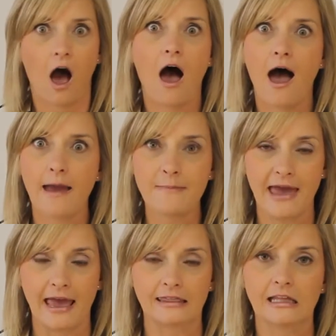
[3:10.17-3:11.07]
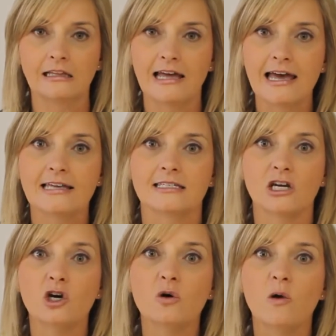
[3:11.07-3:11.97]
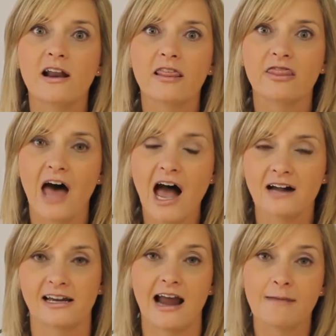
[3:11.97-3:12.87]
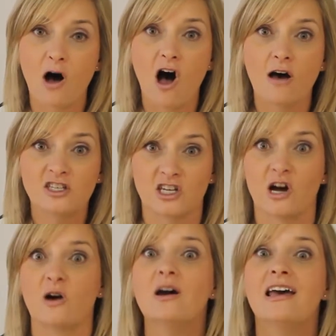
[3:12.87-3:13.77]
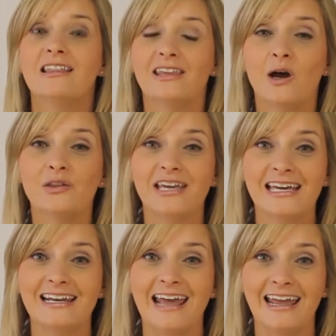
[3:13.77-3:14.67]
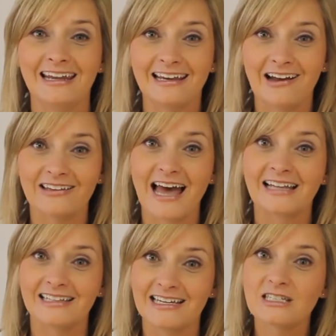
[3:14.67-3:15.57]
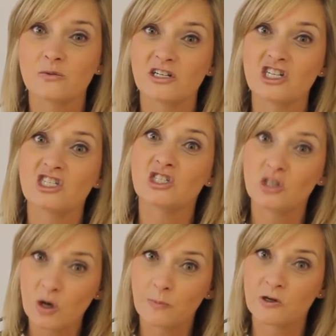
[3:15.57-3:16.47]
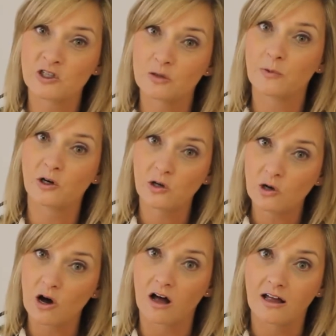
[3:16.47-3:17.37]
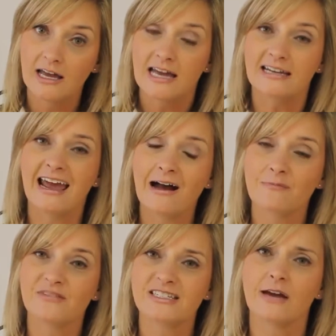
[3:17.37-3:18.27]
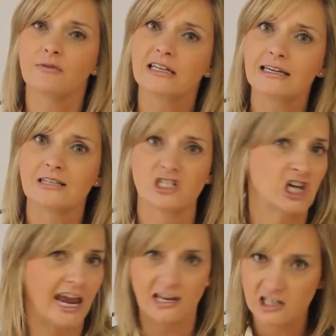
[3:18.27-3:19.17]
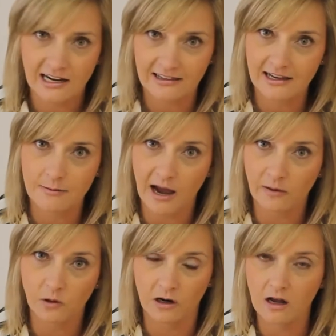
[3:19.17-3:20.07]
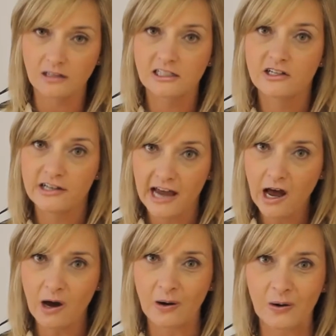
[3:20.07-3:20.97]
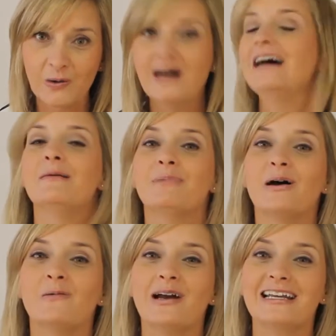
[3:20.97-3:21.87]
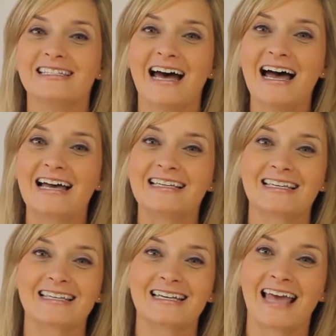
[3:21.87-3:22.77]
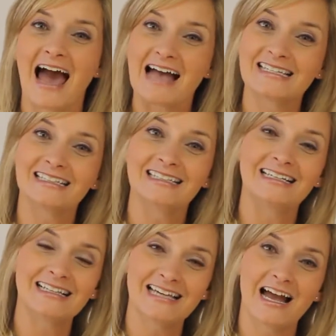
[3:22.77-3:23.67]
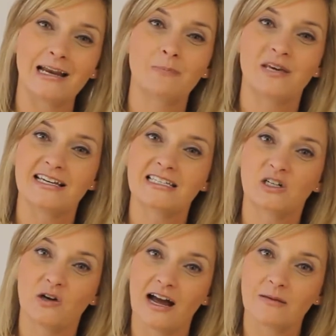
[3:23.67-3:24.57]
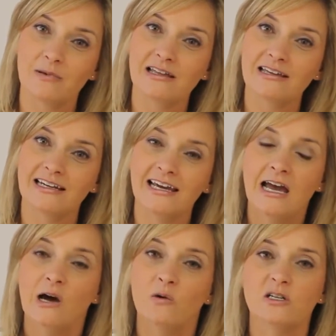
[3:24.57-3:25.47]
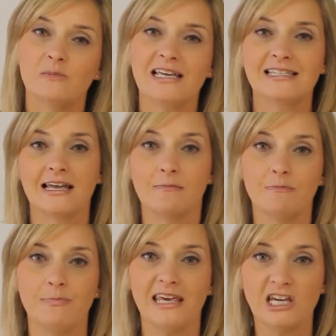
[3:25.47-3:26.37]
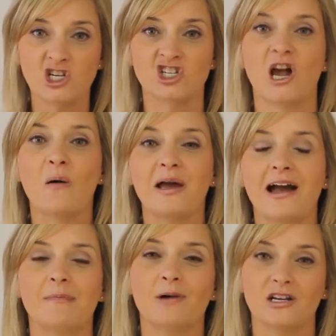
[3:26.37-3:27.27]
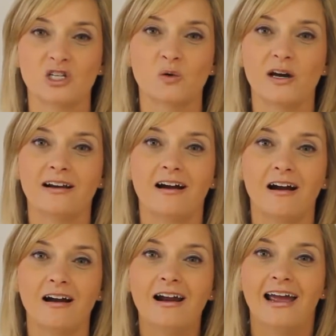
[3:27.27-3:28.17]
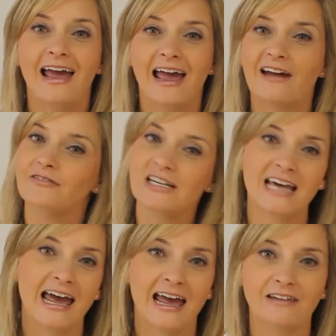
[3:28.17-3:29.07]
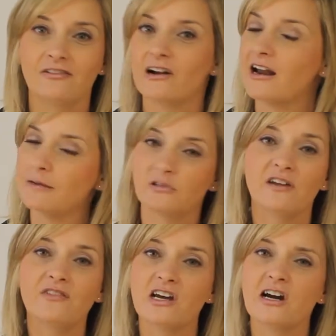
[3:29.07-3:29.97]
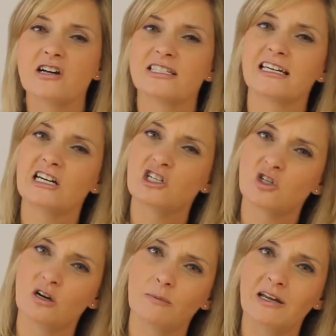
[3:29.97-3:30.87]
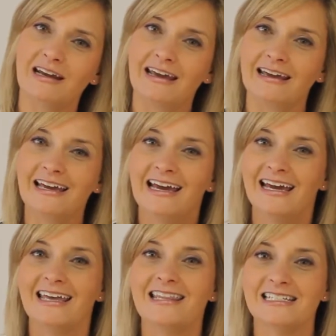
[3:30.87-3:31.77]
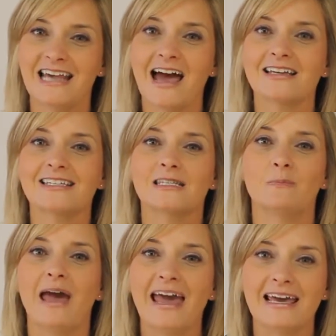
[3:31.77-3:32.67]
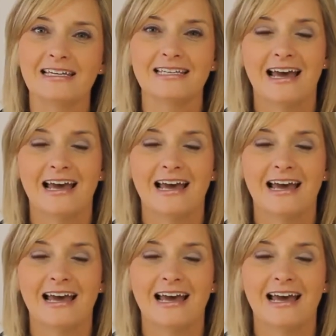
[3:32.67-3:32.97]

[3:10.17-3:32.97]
I made the list. Who would have thunk? And I'm also the only Canadian on that list, which is super, super cool. Now, does that really change anything in my world? No, but what it does is it adds a little tiny piece of credibility, which means that me showing up on Twitter every day for a number of years and contributing in the tech space